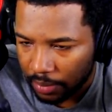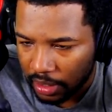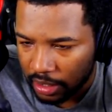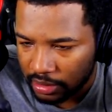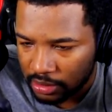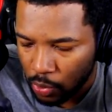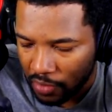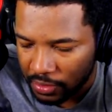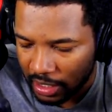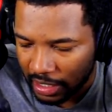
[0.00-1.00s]
I'm gonna
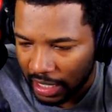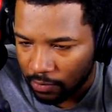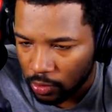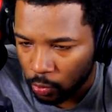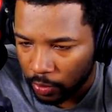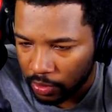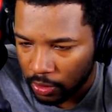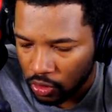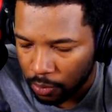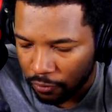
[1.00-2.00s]
do everything I can real quick with
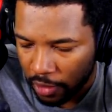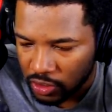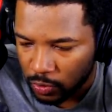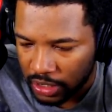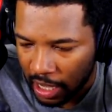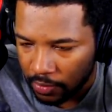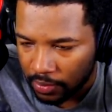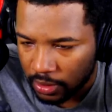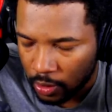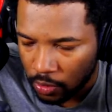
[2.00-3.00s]
Goku before I switch out
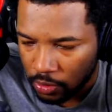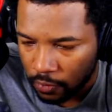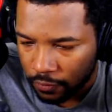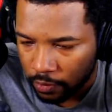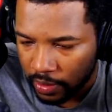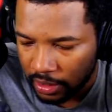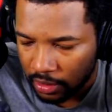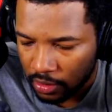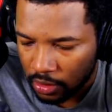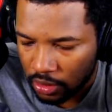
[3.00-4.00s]
Goku for
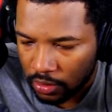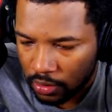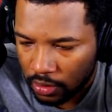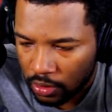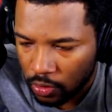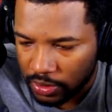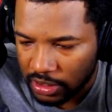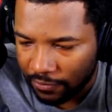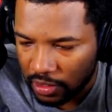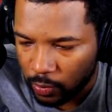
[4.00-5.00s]
Krillin, who
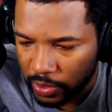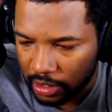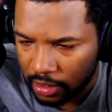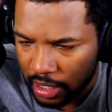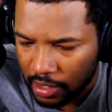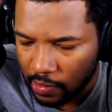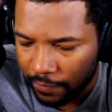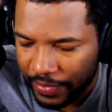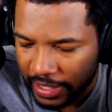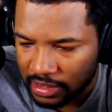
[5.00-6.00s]
is definitely weaker. I don't
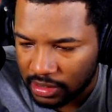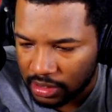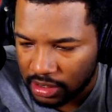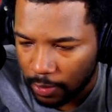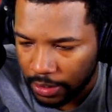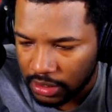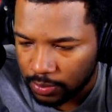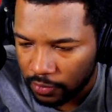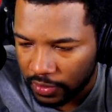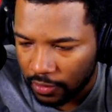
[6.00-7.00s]
know if that's the
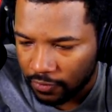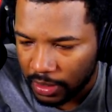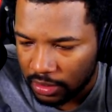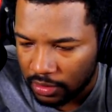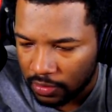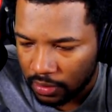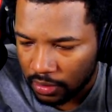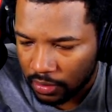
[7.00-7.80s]
smartest move here for me to do.